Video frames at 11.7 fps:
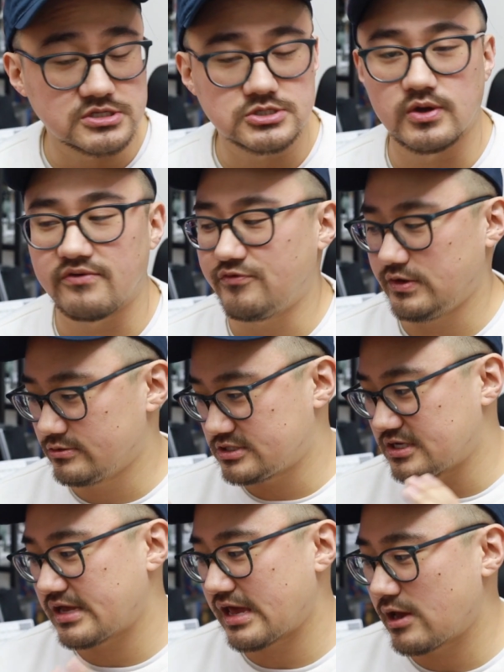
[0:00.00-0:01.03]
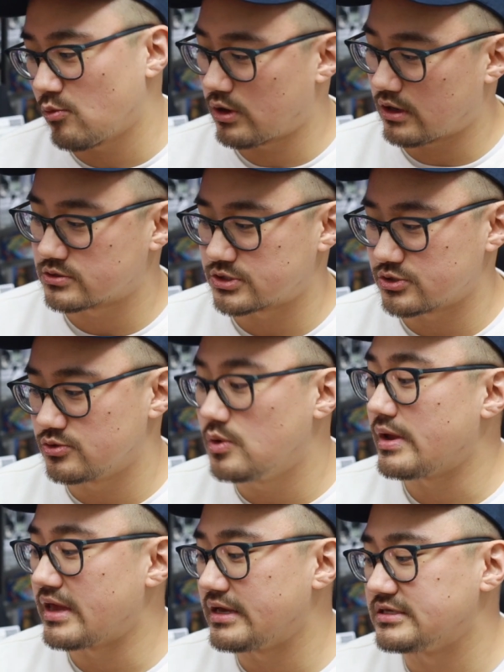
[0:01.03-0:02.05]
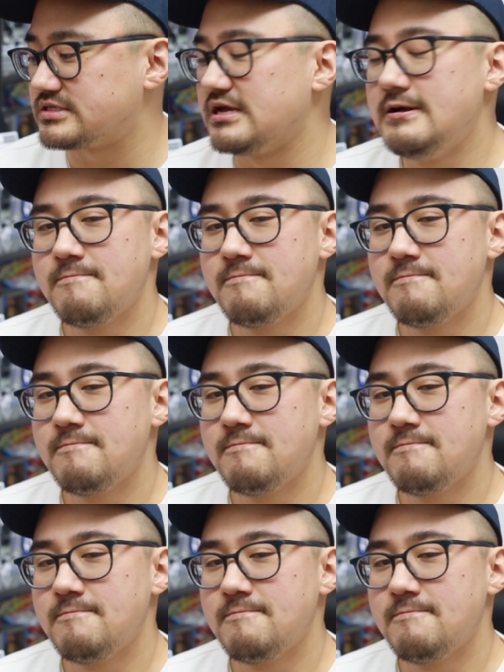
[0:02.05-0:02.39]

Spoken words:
So I figured today what I'll do is